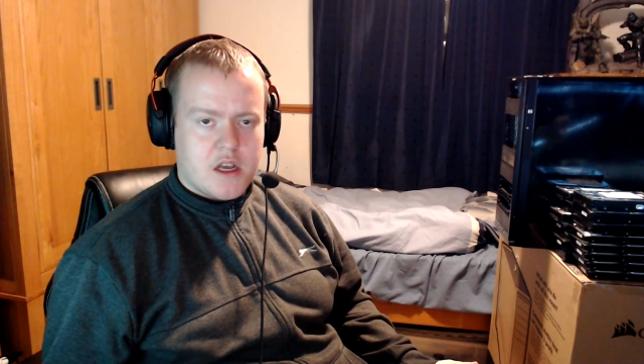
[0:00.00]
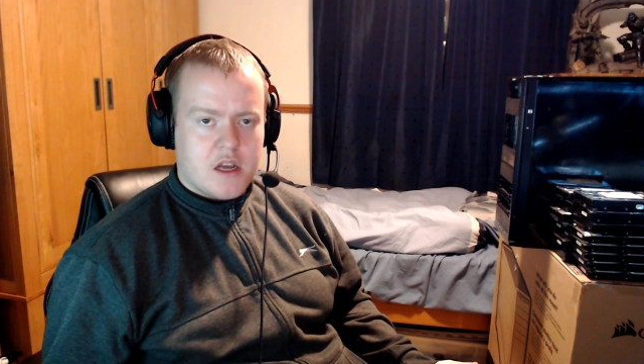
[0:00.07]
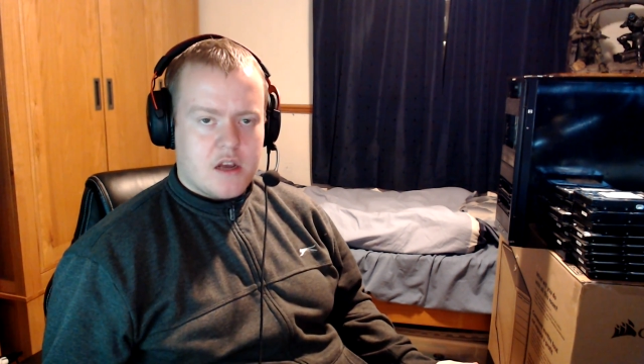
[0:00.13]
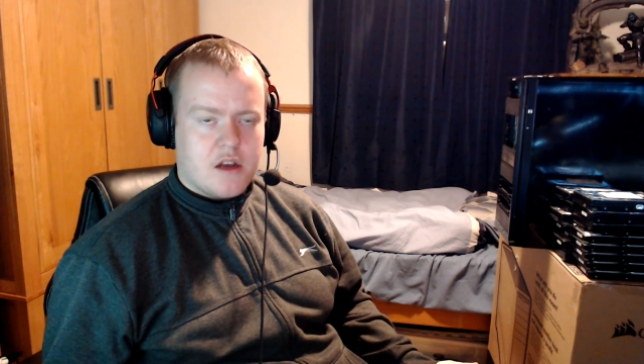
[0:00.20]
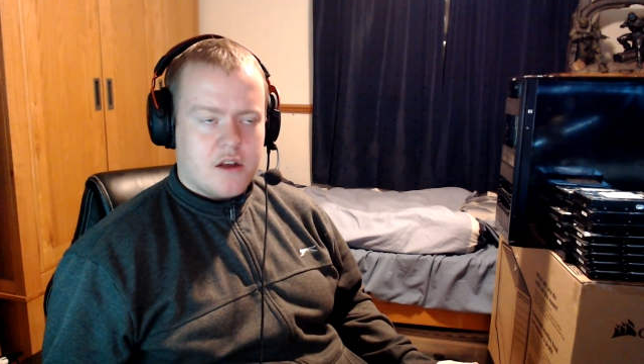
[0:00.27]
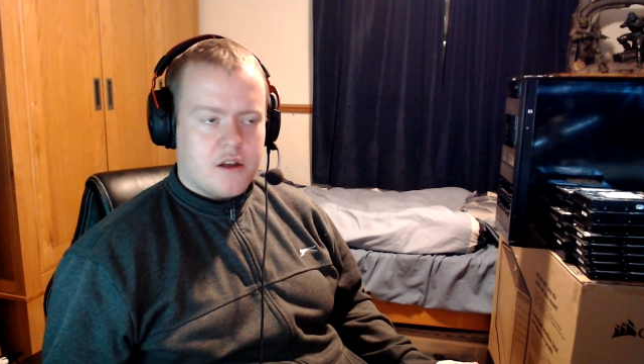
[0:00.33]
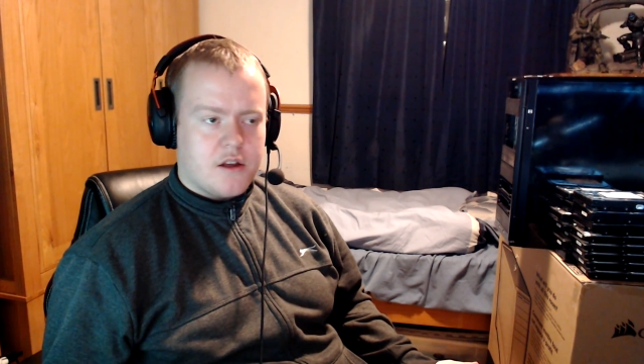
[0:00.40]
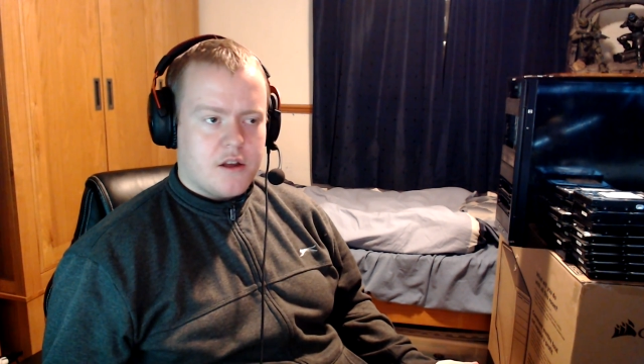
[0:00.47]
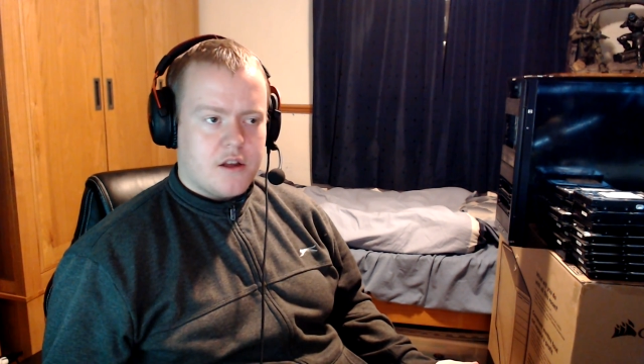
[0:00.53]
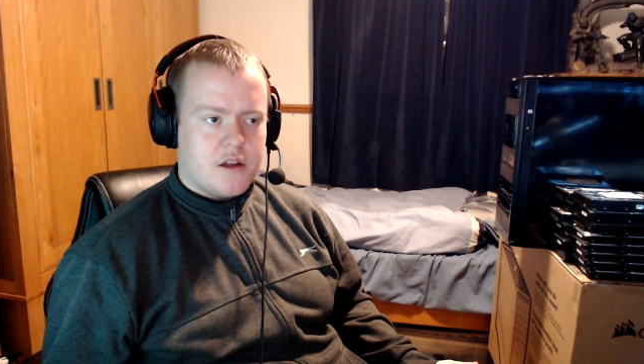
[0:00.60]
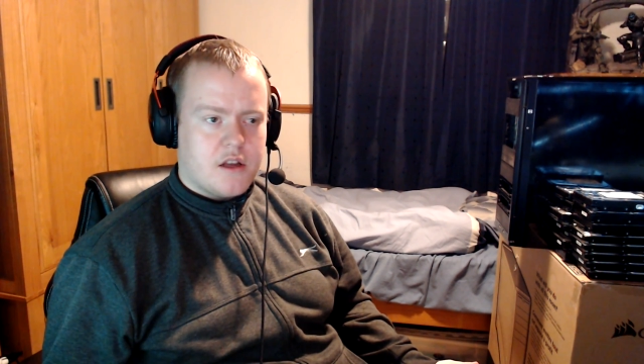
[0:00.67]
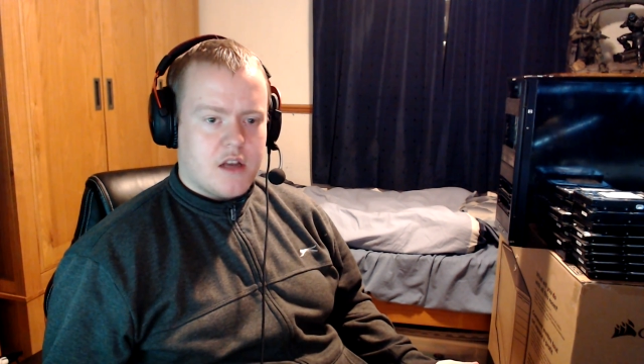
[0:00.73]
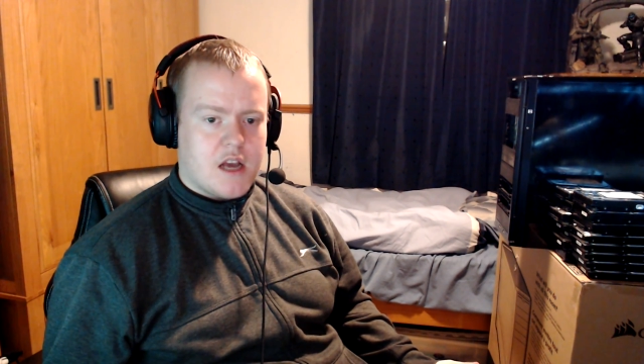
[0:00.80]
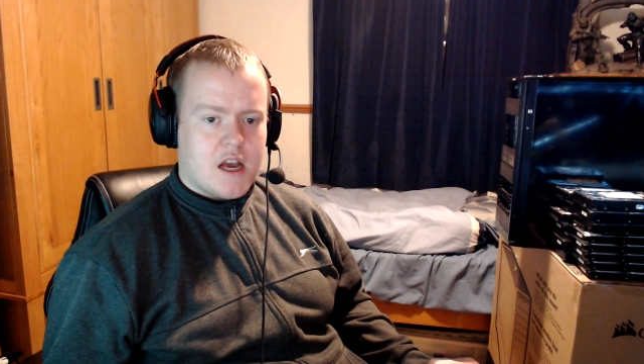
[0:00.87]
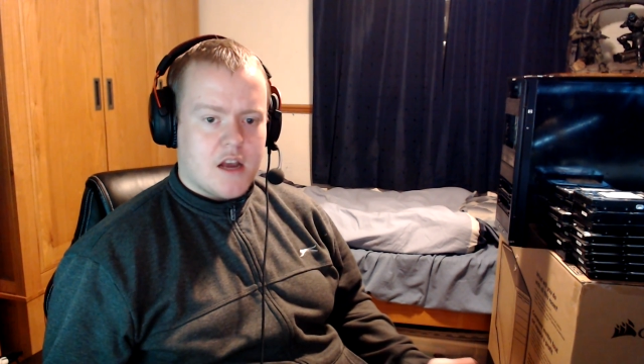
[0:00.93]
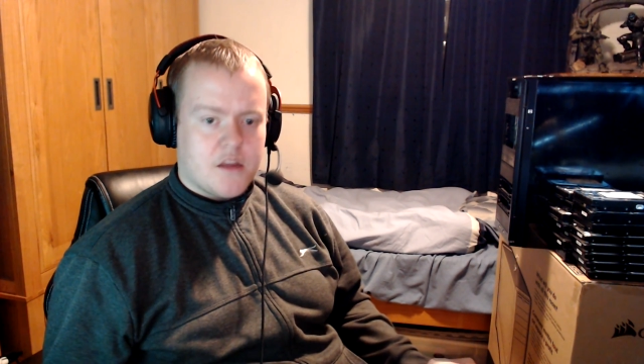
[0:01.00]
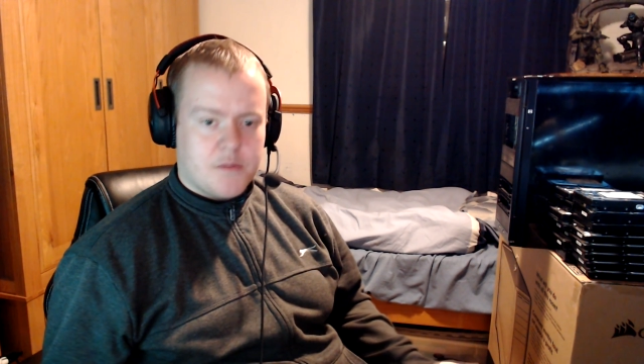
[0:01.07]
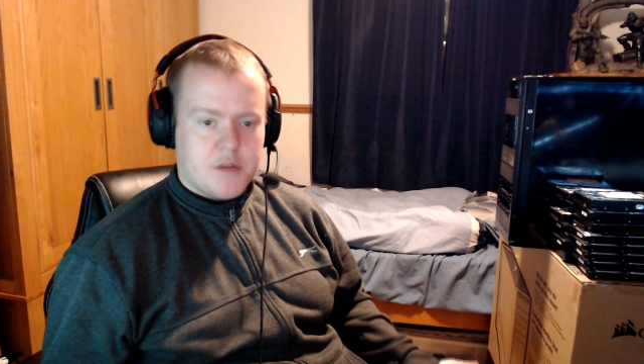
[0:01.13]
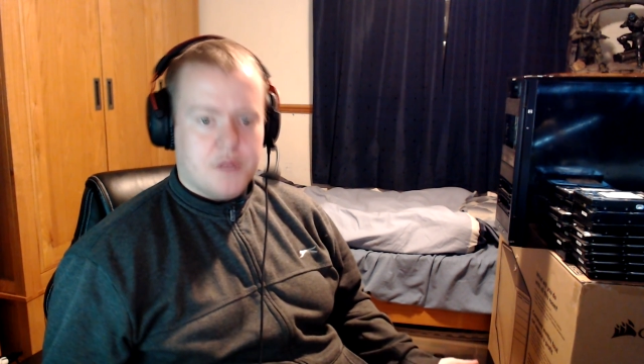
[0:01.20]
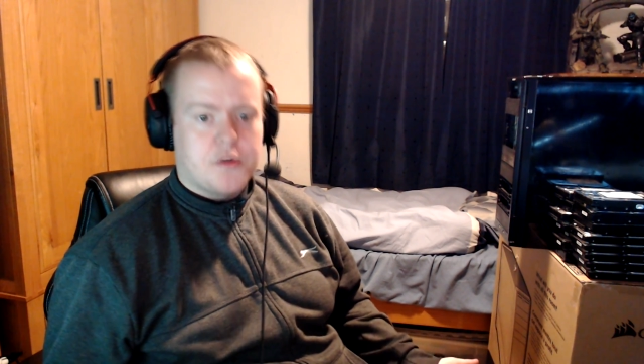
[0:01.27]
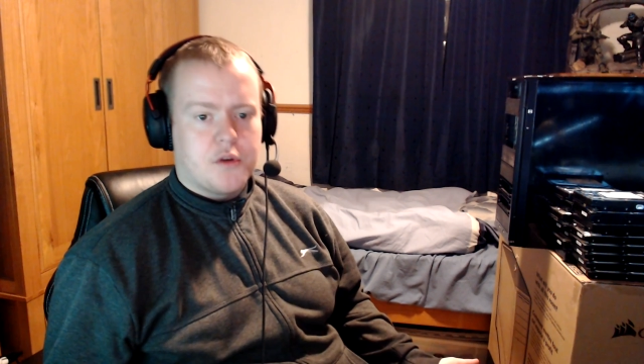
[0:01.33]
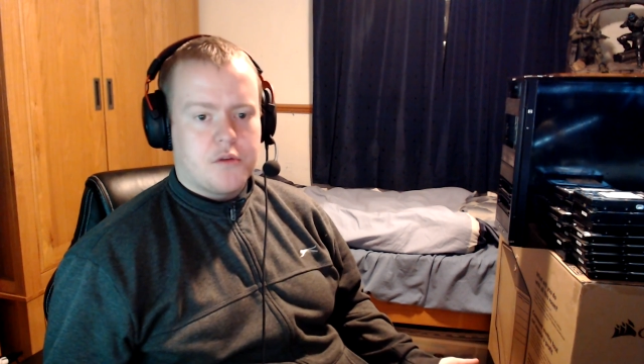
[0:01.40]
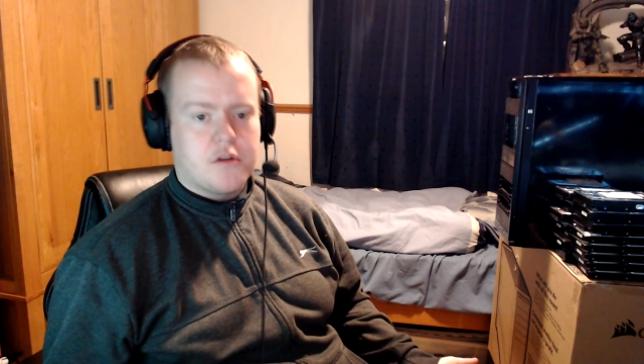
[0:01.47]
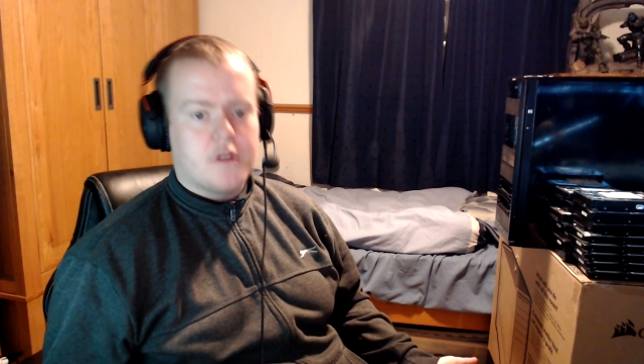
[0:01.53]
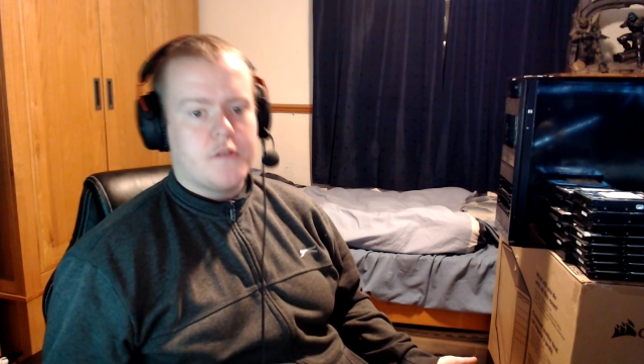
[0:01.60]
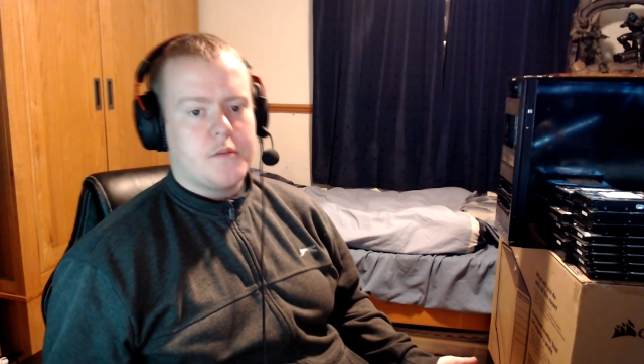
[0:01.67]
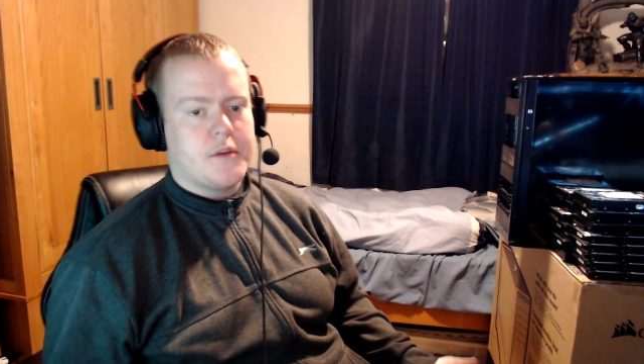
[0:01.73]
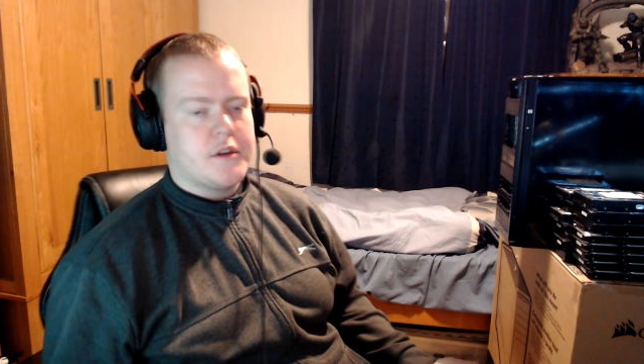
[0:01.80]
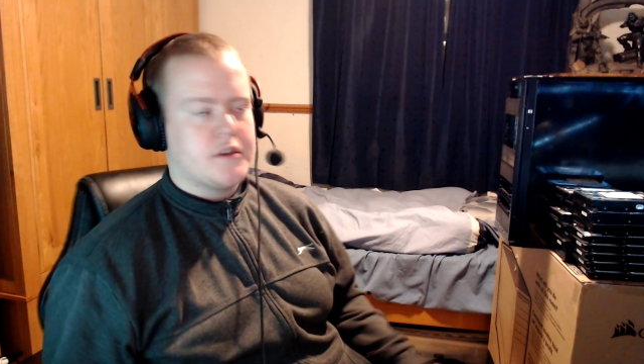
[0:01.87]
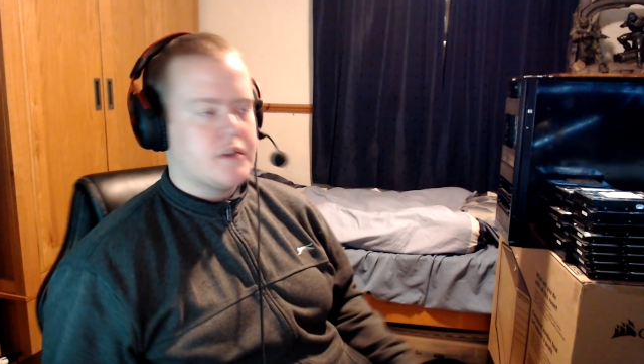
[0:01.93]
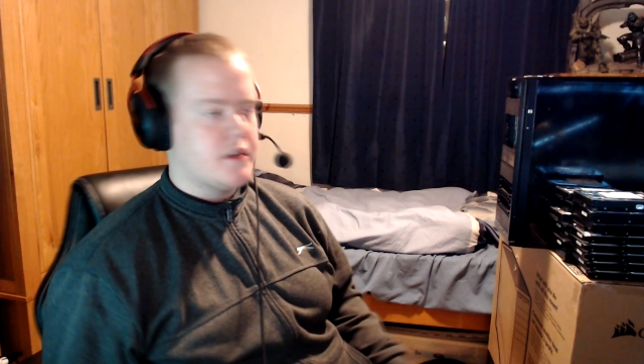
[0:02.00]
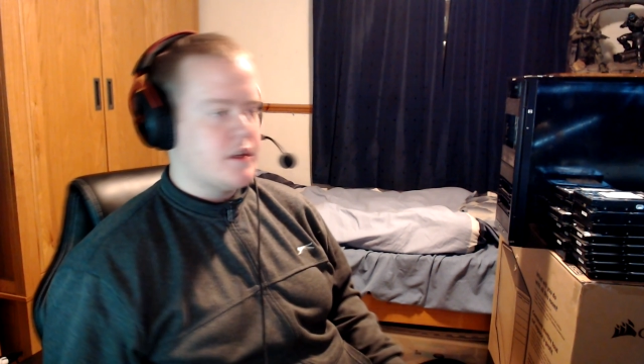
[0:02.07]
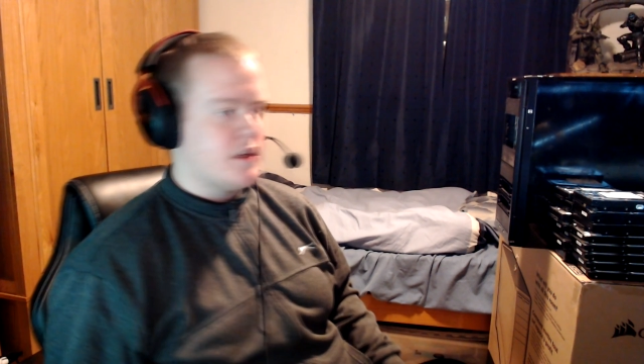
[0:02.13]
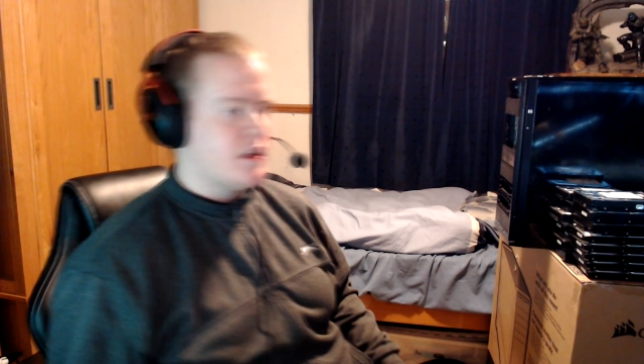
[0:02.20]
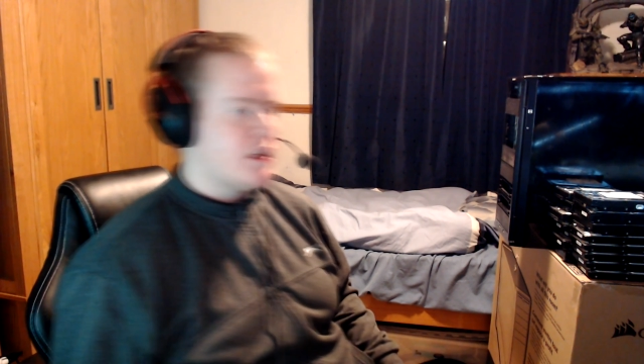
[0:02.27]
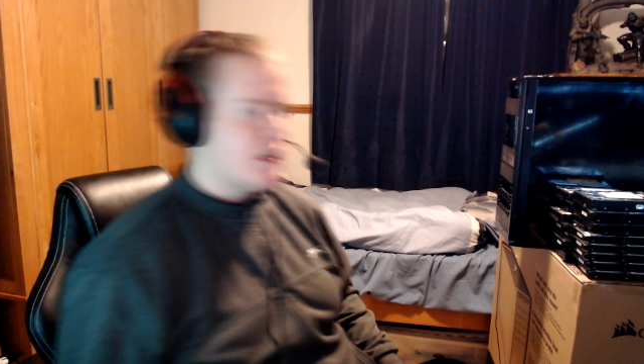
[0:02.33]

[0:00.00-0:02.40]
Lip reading: I can make more profit basically.